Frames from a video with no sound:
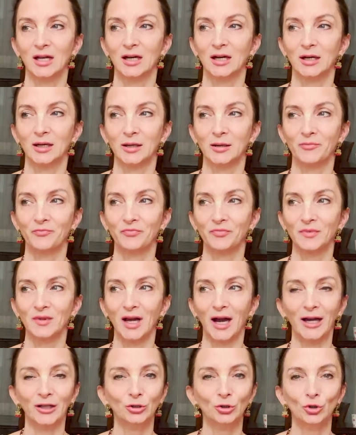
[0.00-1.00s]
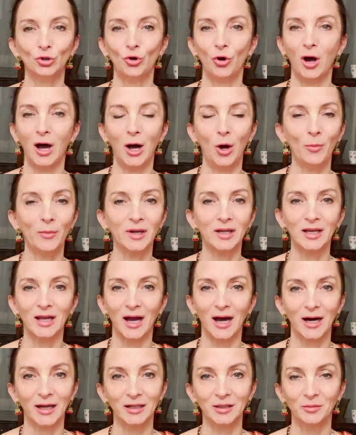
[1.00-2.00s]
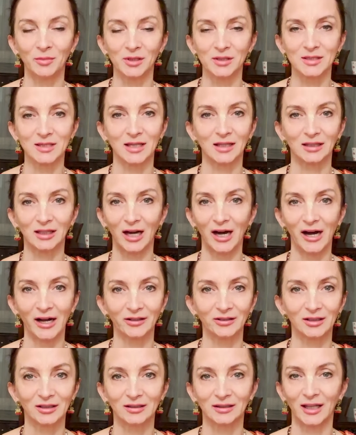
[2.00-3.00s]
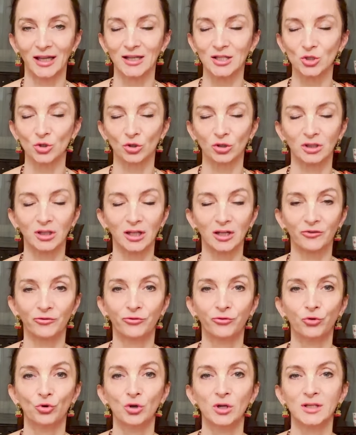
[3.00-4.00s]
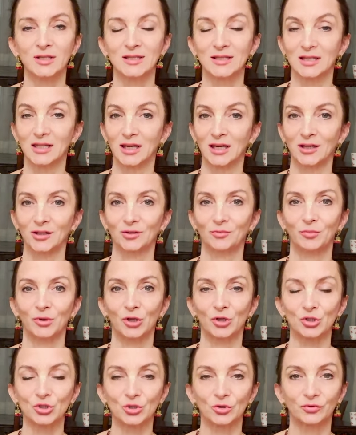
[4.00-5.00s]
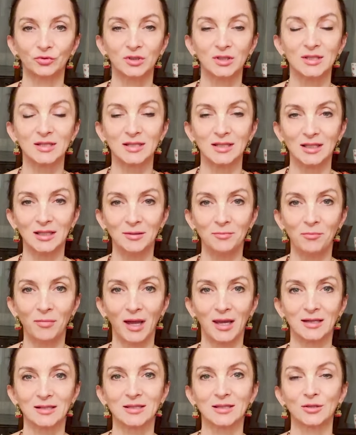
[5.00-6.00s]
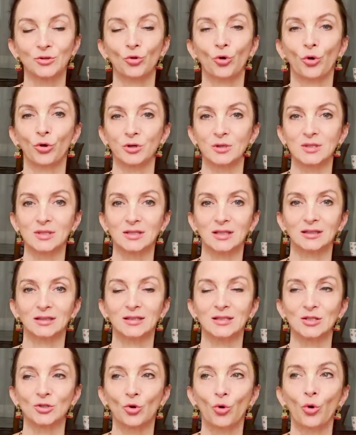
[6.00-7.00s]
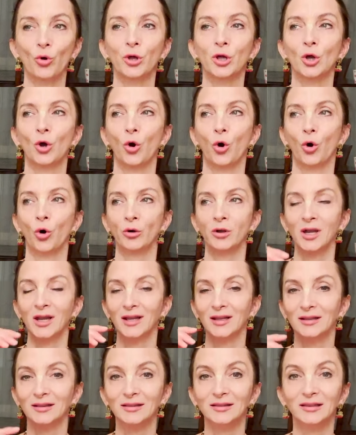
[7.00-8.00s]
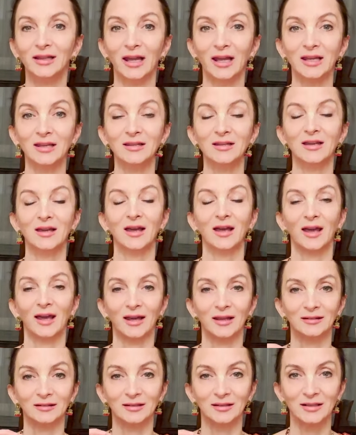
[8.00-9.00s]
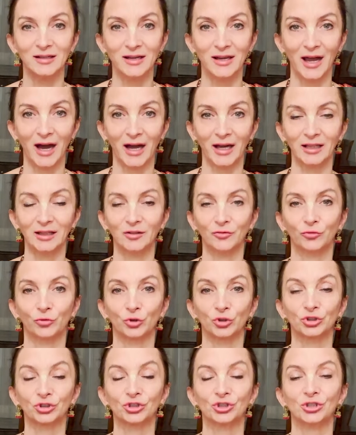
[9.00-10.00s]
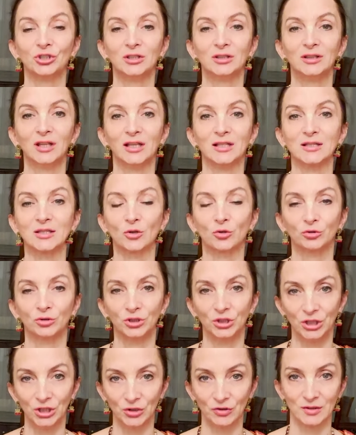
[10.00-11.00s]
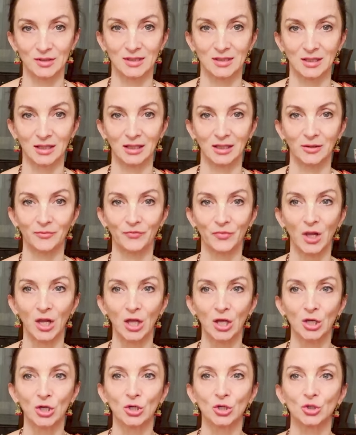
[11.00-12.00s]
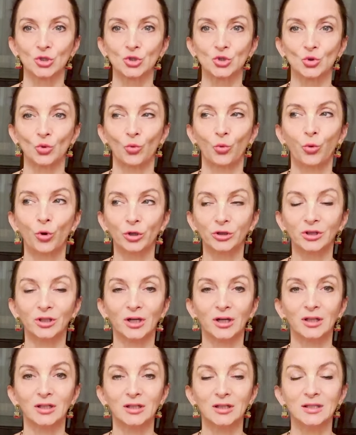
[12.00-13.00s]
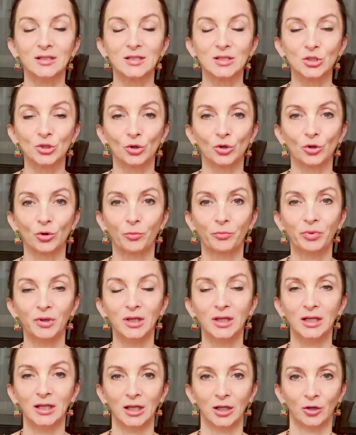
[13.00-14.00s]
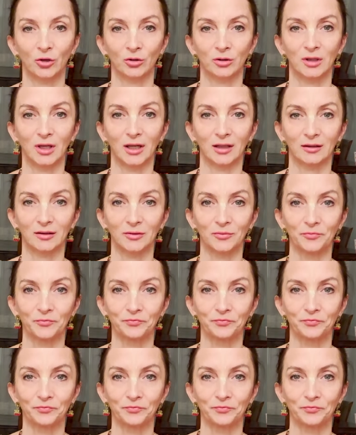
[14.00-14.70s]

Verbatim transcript: Uh, I don't know how many animals get heart attacks or they're fully scared because of this immense noise that is going on day and night for three days continuously. So what is your opinion on that?